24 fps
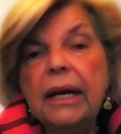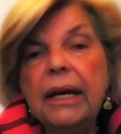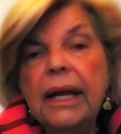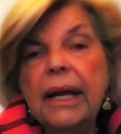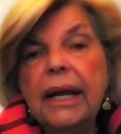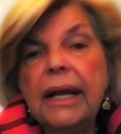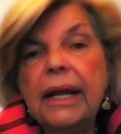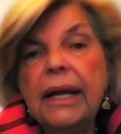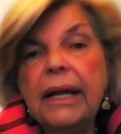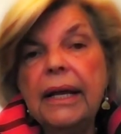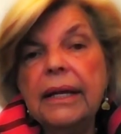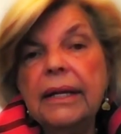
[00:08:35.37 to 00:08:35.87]

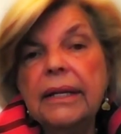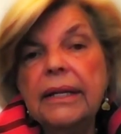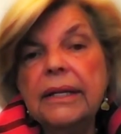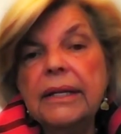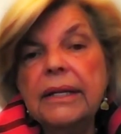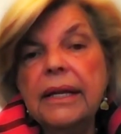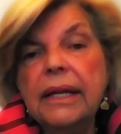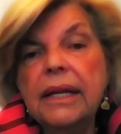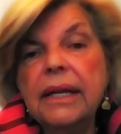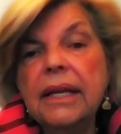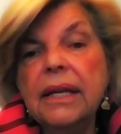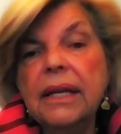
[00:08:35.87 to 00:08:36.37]
And
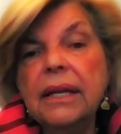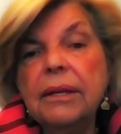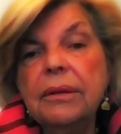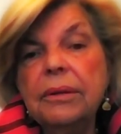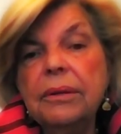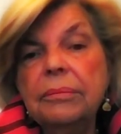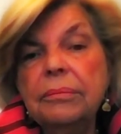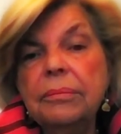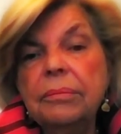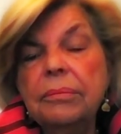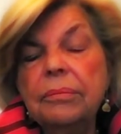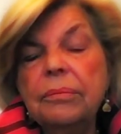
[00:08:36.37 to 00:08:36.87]

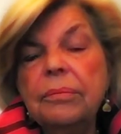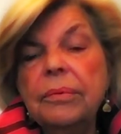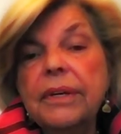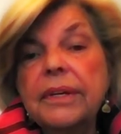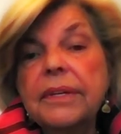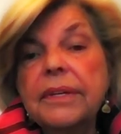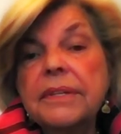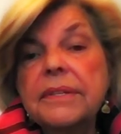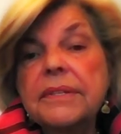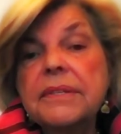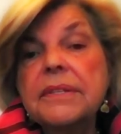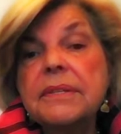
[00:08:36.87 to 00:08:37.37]
he
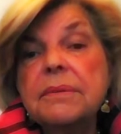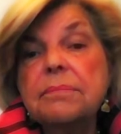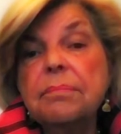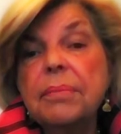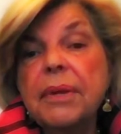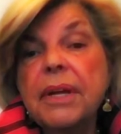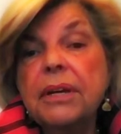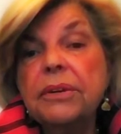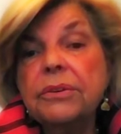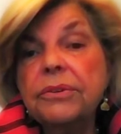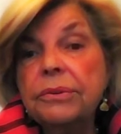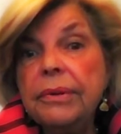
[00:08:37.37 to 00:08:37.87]
was
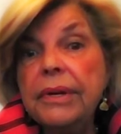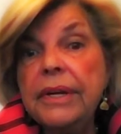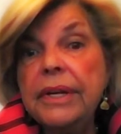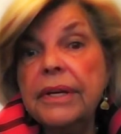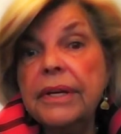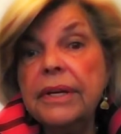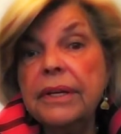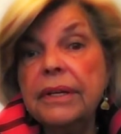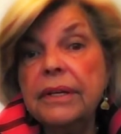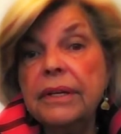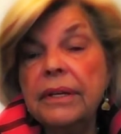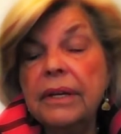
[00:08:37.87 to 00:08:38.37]
being
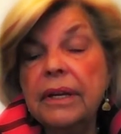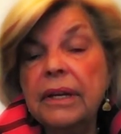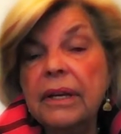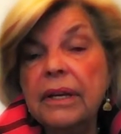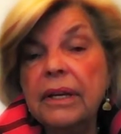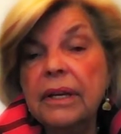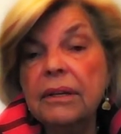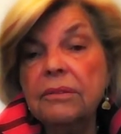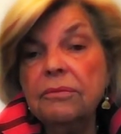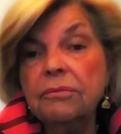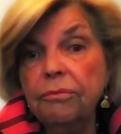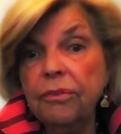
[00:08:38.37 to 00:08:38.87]
treated
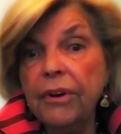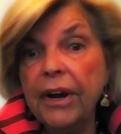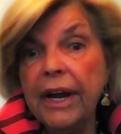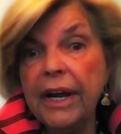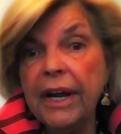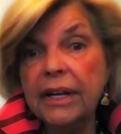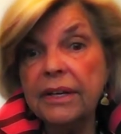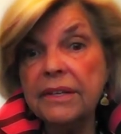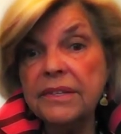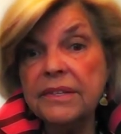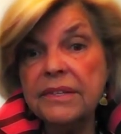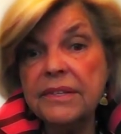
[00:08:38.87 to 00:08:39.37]
in
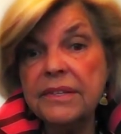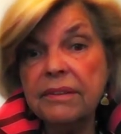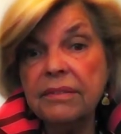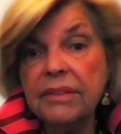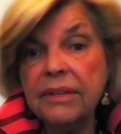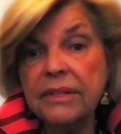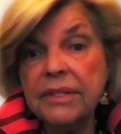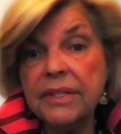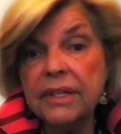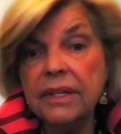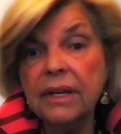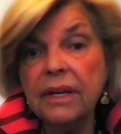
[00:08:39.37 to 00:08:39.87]
France at
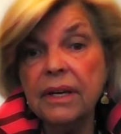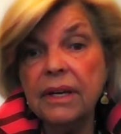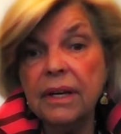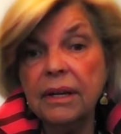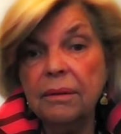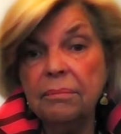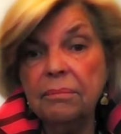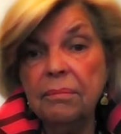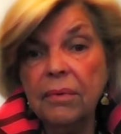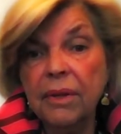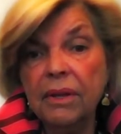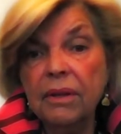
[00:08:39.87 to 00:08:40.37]
the
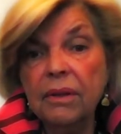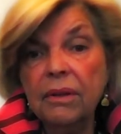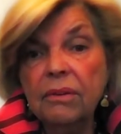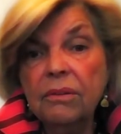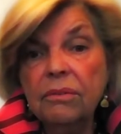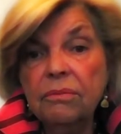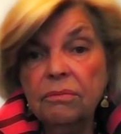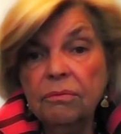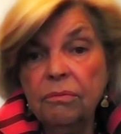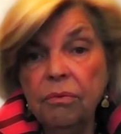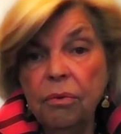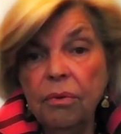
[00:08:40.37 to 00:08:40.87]
time
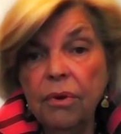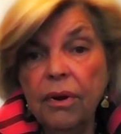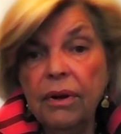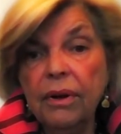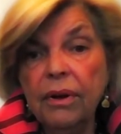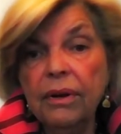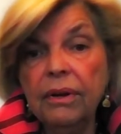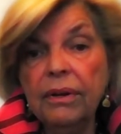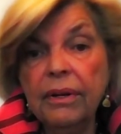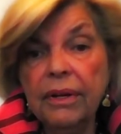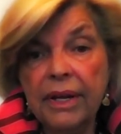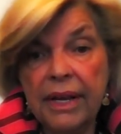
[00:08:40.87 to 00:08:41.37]

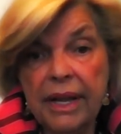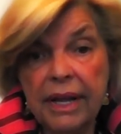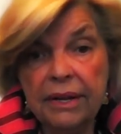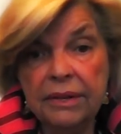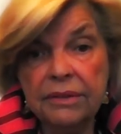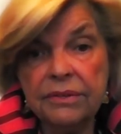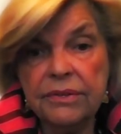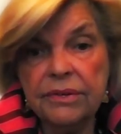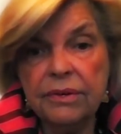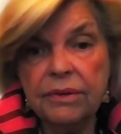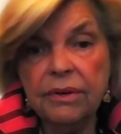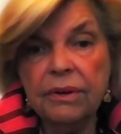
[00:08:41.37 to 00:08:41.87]
for
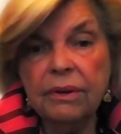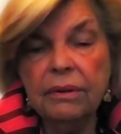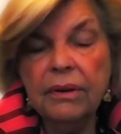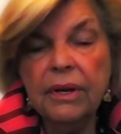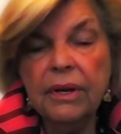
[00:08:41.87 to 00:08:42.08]
cancer.